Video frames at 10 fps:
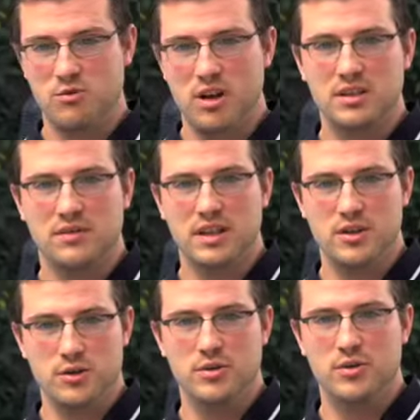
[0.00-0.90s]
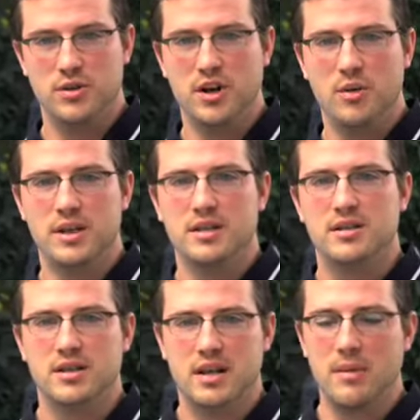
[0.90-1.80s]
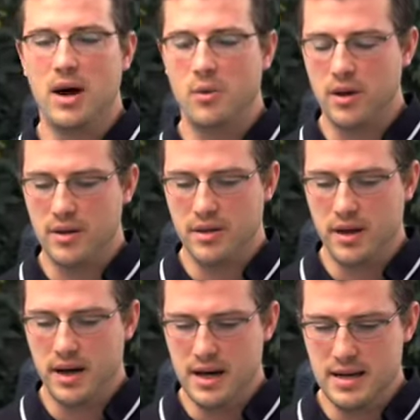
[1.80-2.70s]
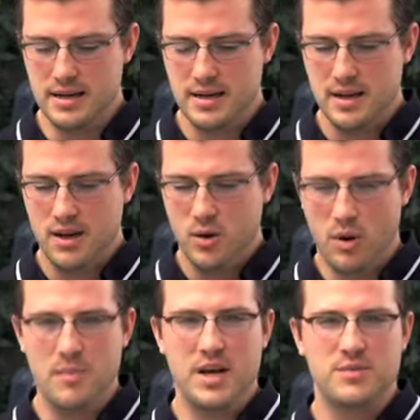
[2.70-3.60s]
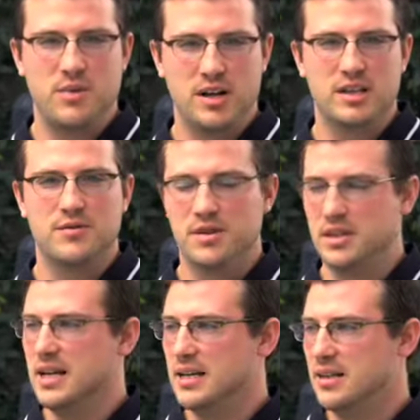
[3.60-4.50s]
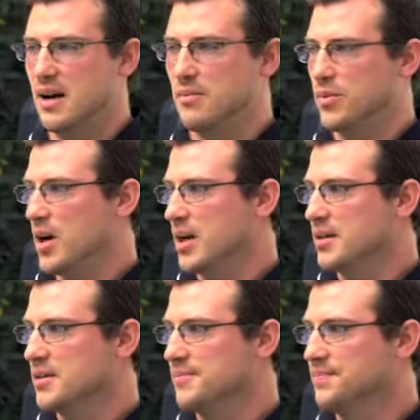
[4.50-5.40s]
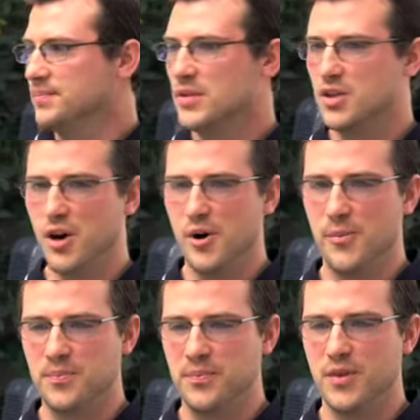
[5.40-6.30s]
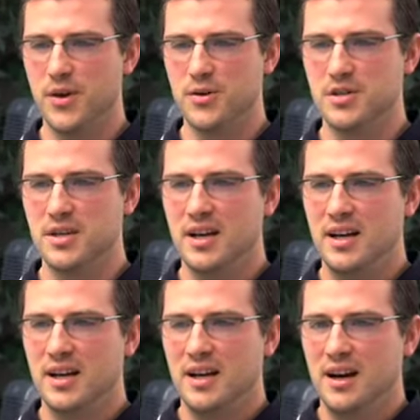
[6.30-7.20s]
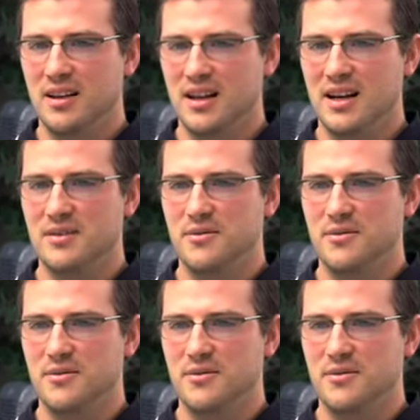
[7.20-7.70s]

that's relatively new to Adobe is to come out with uh, web-based products versus desktop products. So there's a lot